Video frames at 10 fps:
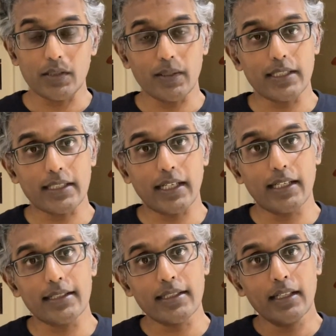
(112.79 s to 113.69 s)
to understand
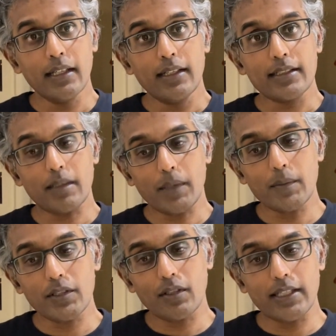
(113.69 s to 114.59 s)
is
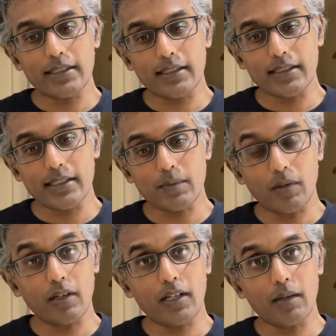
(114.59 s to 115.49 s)
sometimes you know as, as a
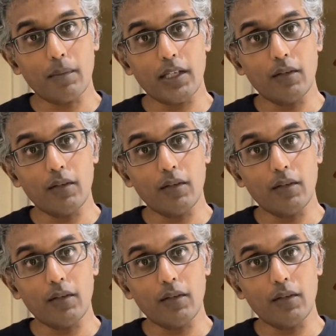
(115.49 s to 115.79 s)
smaller company,